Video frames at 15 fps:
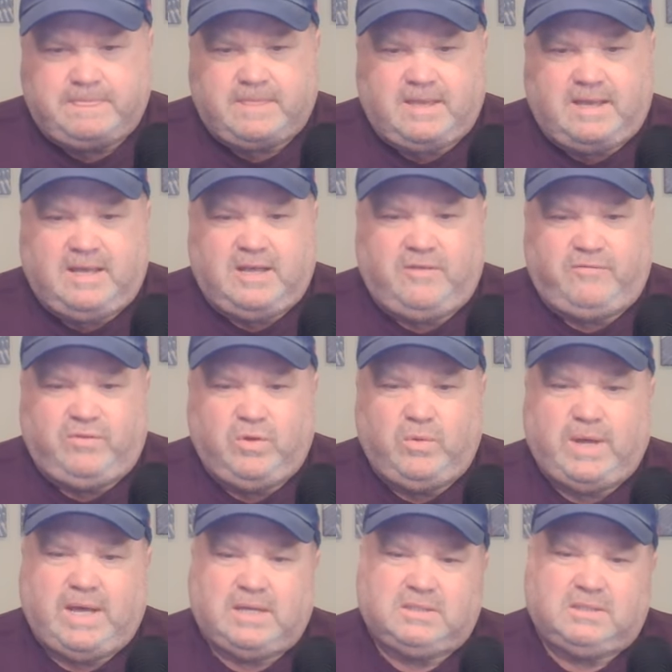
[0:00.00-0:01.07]
uh,
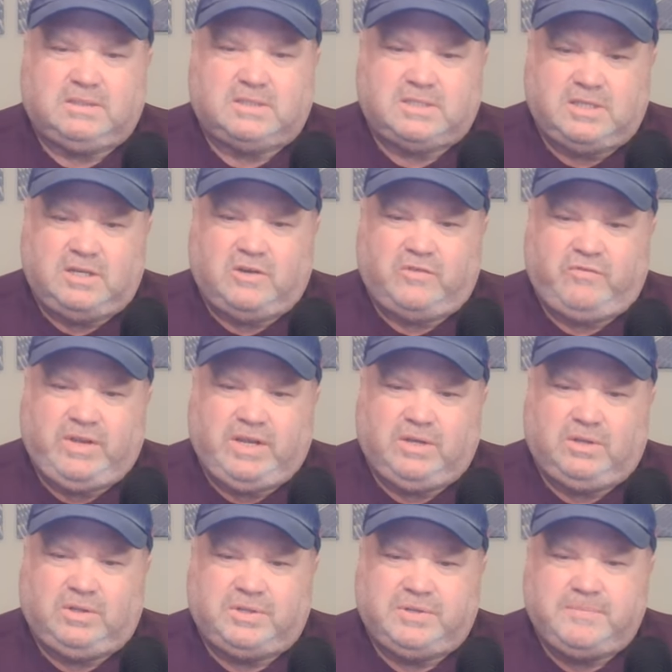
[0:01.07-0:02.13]
flew out to center
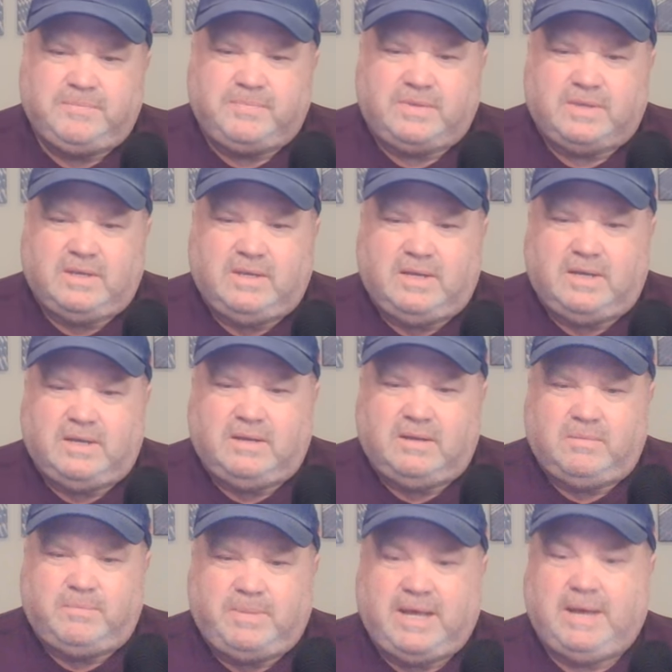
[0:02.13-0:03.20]
field uh,
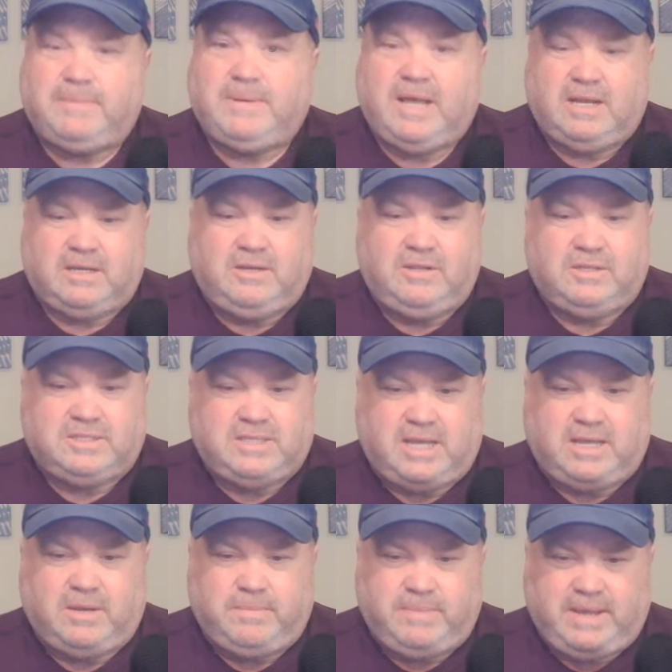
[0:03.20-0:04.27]
popped out to the
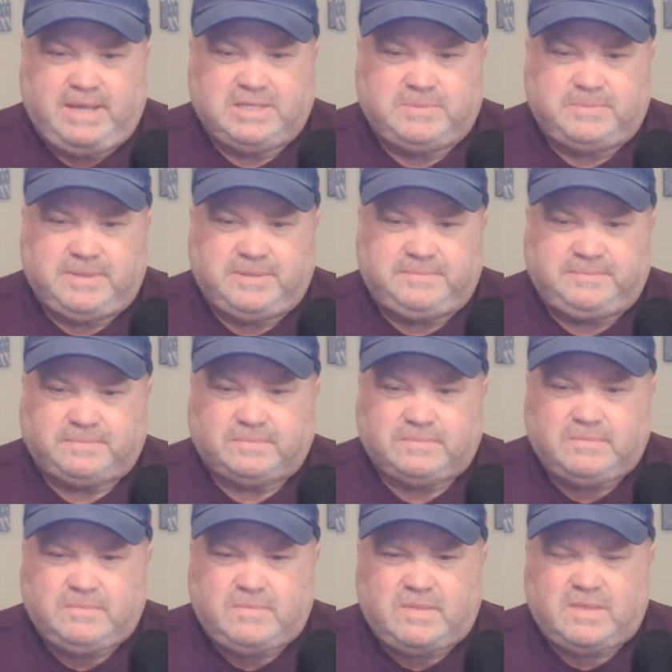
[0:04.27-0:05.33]
second baseman
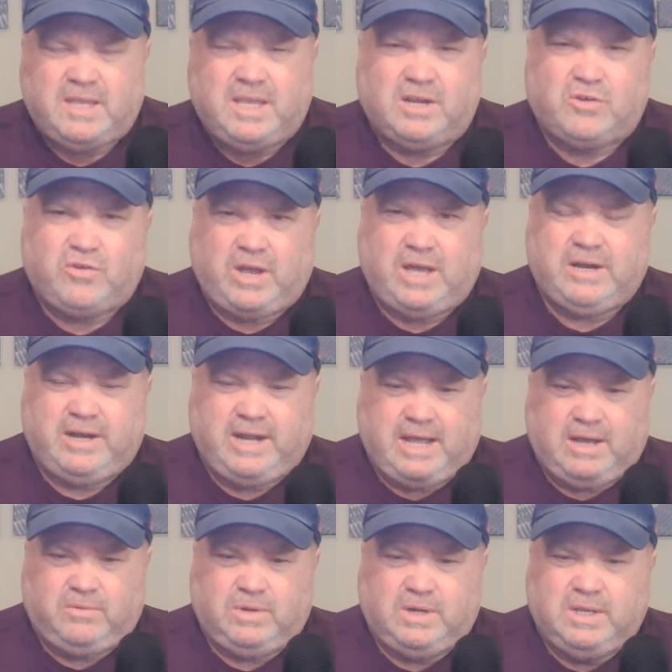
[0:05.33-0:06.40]
and grounded
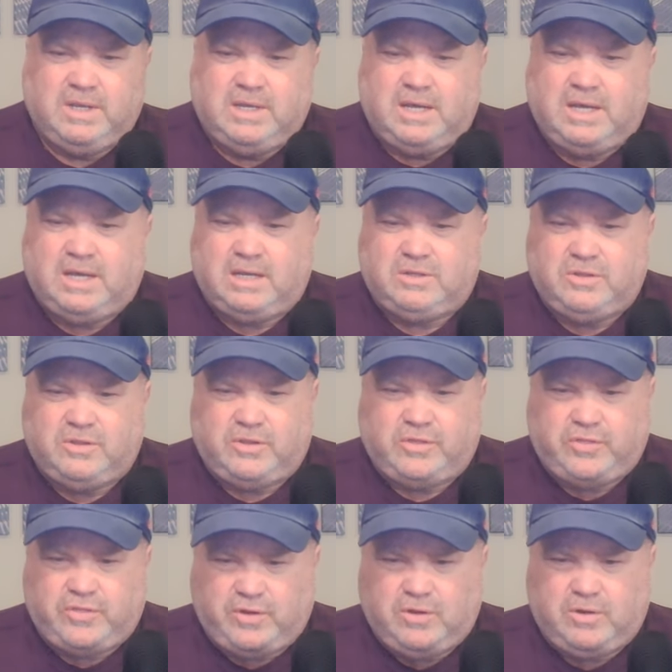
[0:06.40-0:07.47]
out uh, to the
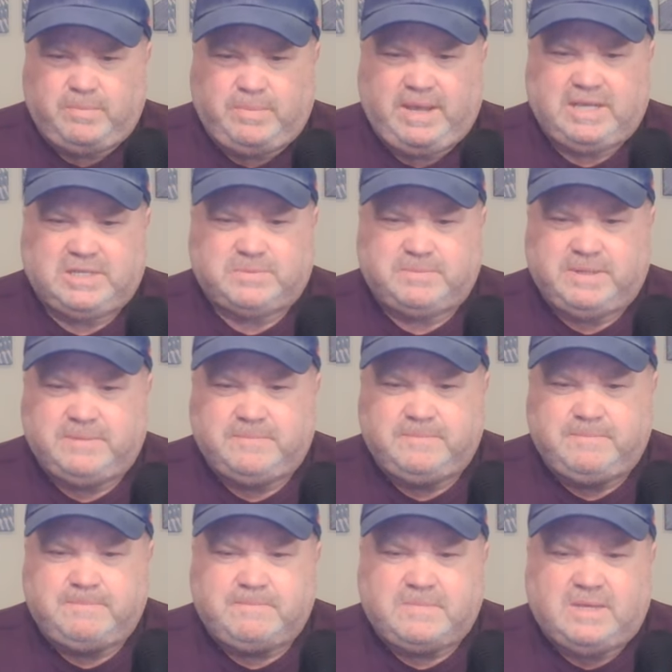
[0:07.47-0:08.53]
third baseman,
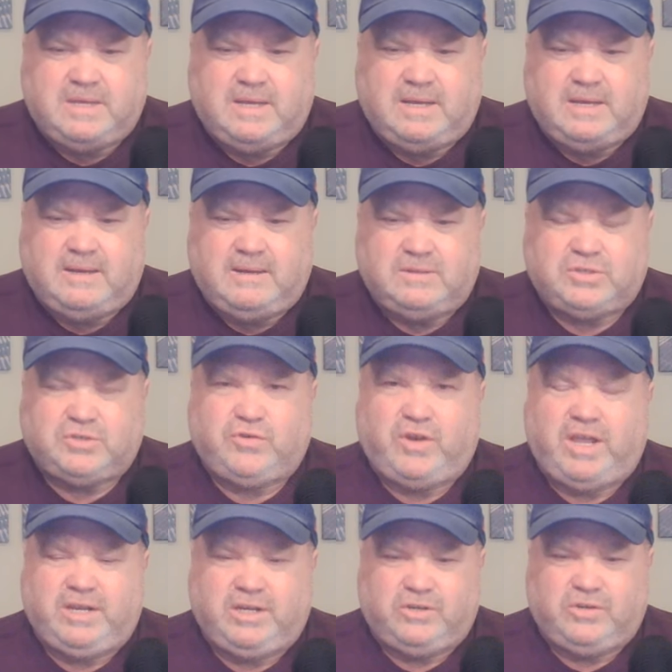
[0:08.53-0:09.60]
uh,
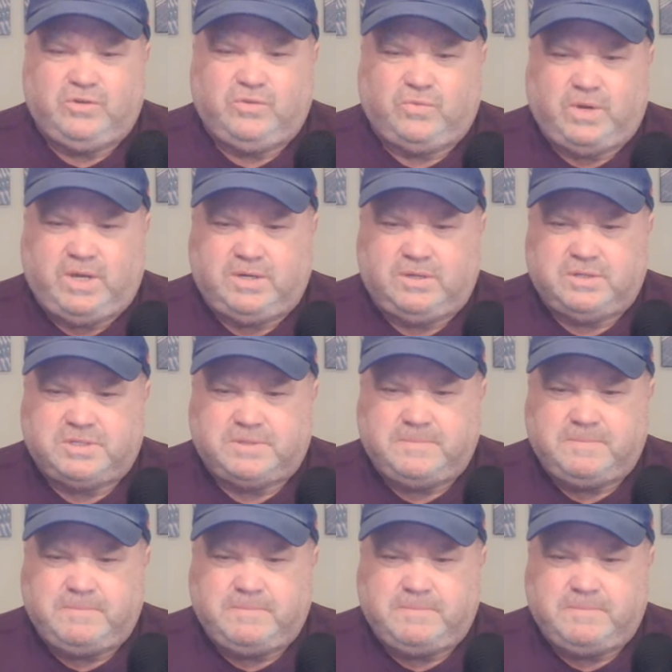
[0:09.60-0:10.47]
stranding two runners.